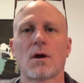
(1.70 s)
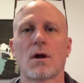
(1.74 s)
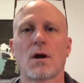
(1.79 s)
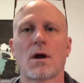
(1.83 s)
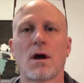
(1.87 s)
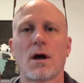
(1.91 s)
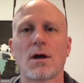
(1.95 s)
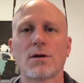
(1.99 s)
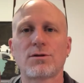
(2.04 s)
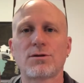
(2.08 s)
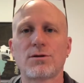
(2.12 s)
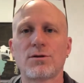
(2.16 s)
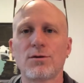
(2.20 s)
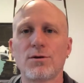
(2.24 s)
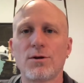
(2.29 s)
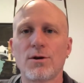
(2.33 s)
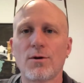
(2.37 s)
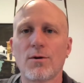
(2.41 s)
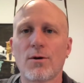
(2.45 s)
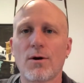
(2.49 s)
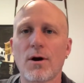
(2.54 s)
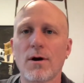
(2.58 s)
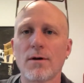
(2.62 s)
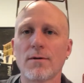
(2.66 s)
Hi
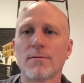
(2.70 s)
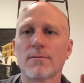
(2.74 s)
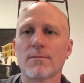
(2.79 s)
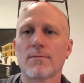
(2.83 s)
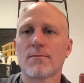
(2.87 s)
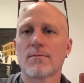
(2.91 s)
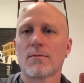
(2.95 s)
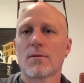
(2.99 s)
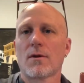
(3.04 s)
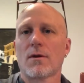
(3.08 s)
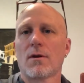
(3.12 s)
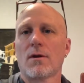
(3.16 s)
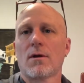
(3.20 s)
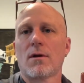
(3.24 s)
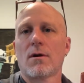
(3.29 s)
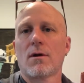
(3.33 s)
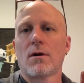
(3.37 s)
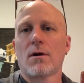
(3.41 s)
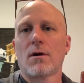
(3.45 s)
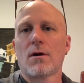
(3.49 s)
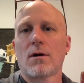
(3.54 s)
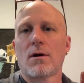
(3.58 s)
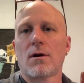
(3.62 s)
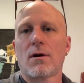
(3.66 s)
Studio Art,
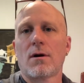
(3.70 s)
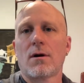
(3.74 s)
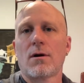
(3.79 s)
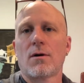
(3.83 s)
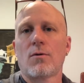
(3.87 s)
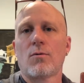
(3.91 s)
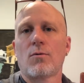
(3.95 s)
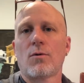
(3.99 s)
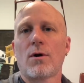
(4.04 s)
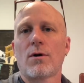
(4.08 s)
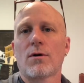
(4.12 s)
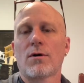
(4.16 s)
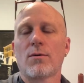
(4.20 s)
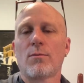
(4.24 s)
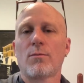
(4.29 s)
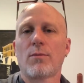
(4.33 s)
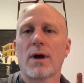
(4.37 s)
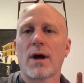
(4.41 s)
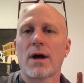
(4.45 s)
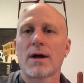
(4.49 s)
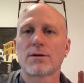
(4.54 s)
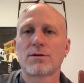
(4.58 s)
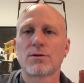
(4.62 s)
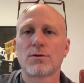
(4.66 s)
welcome
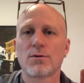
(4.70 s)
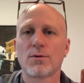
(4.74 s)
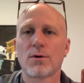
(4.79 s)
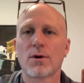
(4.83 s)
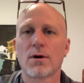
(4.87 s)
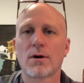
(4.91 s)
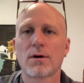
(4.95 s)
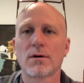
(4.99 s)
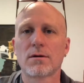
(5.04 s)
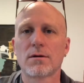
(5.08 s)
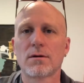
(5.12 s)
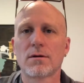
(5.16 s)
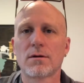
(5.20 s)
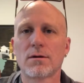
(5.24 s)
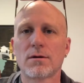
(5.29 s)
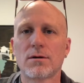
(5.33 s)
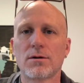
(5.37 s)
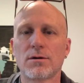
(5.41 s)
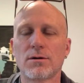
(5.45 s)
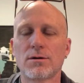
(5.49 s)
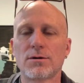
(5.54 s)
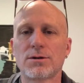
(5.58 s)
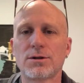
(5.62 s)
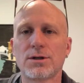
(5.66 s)
back to our
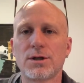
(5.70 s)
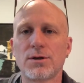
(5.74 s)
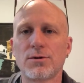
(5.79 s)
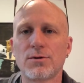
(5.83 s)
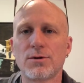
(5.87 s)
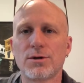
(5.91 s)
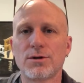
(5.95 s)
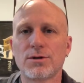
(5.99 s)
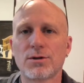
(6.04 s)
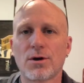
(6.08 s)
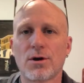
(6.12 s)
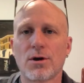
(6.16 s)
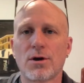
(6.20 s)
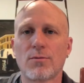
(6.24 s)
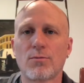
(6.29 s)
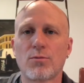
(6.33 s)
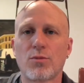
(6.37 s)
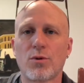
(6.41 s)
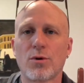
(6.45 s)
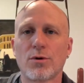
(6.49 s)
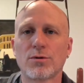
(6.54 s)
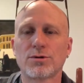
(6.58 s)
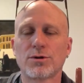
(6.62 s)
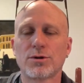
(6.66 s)
series on
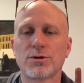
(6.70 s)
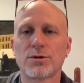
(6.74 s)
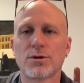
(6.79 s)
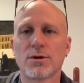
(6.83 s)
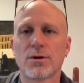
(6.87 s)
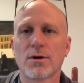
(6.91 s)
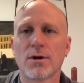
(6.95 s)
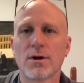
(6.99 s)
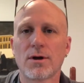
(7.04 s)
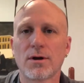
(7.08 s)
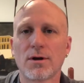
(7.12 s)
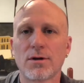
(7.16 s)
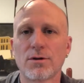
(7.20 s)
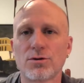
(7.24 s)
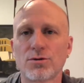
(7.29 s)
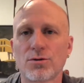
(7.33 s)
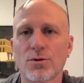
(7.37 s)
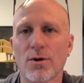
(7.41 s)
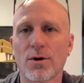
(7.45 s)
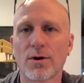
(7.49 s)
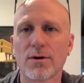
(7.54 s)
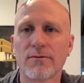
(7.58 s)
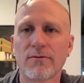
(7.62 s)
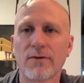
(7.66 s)
portraiture and
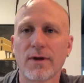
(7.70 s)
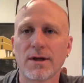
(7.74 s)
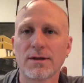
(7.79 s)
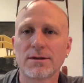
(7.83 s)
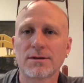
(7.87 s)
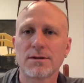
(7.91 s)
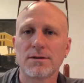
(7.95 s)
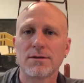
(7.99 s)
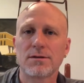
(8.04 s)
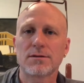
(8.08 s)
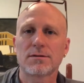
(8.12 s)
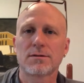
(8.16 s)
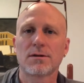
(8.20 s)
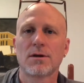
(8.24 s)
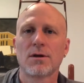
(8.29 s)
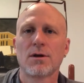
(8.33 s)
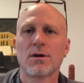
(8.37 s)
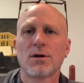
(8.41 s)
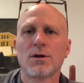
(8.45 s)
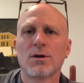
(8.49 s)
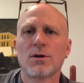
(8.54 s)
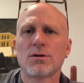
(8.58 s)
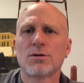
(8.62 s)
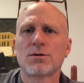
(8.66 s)
drawing faces.
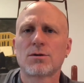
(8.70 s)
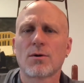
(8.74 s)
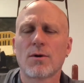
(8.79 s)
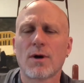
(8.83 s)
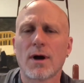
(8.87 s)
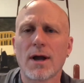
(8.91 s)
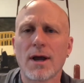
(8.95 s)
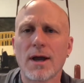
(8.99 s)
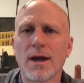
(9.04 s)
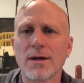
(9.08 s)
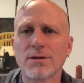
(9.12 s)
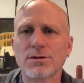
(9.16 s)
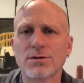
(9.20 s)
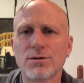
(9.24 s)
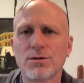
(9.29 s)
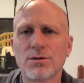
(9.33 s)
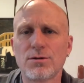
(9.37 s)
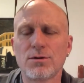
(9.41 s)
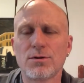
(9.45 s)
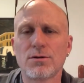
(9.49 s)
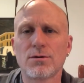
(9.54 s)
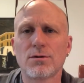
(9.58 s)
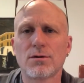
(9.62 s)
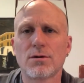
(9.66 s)
So I asked you
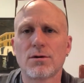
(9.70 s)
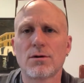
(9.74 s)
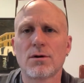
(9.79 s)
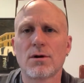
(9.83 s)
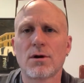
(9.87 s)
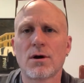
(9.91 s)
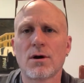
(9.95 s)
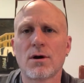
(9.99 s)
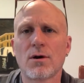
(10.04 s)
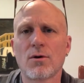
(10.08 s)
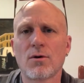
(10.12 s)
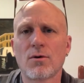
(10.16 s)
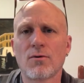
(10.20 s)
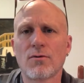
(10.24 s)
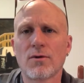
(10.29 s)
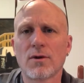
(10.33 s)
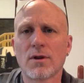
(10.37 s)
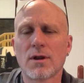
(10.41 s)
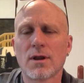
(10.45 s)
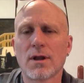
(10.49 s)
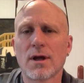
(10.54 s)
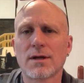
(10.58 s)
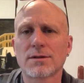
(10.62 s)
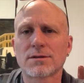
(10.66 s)
to, over the
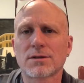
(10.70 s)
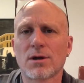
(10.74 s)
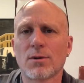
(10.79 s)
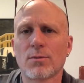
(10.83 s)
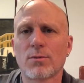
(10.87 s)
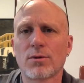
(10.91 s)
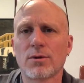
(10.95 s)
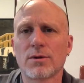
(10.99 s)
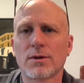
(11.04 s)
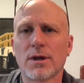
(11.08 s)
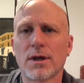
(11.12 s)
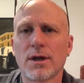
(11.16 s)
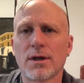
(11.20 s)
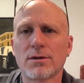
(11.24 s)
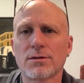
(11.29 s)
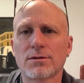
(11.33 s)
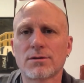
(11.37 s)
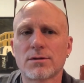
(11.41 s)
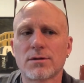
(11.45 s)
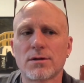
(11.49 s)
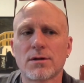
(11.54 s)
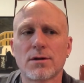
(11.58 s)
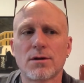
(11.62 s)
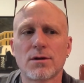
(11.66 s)
last couple of
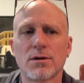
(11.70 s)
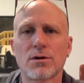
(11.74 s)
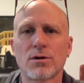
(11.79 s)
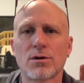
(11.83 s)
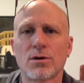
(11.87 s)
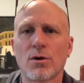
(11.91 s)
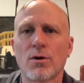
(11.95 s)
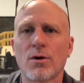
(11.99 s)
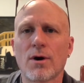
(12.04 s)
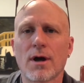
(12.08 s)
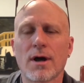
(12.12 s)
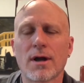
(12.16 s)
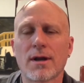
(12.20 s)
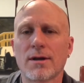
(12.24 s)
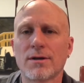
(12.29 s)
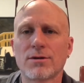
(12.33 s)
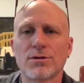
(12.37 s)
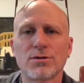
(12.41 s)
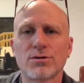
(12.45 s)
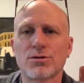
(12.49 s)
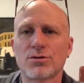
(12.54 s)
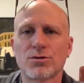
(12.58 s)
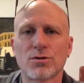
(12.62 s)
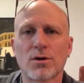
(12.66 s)
days, go ahead and
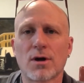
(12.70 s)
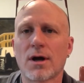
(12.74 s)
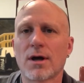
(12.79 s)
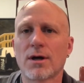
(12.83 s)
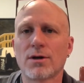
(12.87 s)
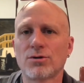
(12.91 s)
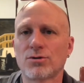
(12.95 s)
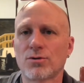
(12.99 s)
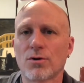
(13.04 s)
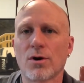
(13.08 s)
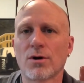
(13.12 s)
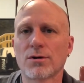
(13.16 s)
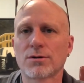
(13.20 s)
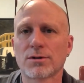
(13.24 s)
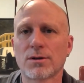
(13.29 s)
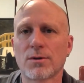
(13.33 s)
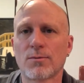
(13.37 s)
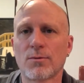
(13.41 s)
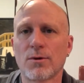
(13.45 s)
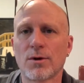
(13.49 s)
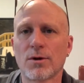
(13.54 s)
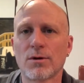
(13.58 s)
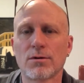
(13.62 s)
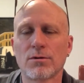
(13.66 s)
just try and draw
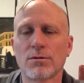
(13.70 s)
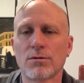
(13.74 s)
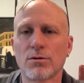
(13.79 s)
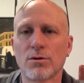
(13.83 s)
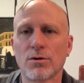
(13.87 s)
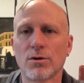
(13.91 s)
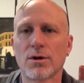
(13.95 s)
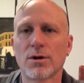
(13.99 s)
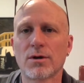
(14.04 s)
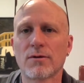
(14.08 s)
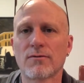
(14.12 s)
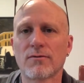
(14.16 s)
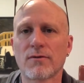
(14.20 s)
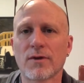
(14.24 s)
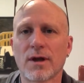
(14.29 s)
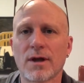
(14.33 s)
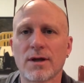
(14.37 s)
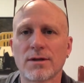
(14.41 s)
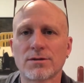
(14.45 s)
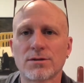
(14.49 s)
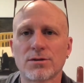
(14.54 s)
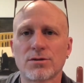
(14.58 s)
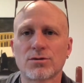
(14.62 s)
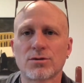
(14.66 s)
someone. Look at a
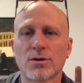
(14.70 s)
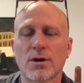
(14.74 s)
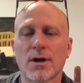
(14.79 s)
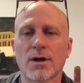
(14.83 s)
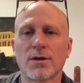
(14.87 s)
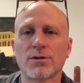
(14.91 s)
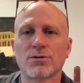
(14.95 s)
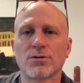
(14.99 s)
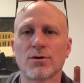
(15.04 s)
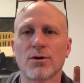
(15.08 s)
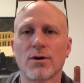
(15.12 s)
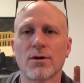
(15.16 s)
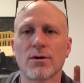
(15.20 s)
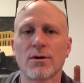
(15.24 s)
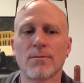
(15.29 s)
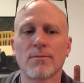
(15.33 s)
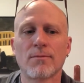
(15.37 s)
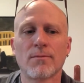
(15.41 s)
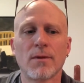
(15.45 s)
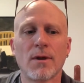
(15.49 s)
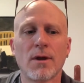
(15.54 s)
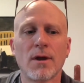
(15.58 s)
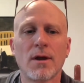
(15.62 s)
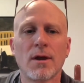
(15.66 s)
face and try and draw
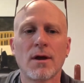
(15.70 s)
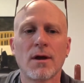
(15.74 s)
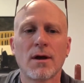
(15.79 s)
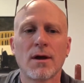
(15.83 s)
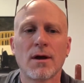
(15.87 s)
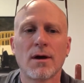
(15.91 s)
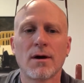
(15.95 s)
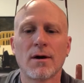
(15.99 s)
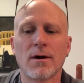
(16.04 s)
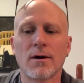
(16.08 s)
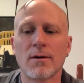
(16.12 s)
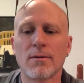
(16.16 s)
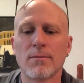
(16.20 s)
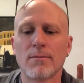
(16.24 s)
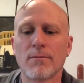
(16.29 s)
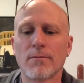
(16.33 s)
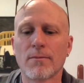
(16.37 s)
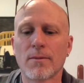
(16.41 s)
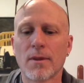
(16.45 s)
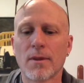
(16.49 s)
them.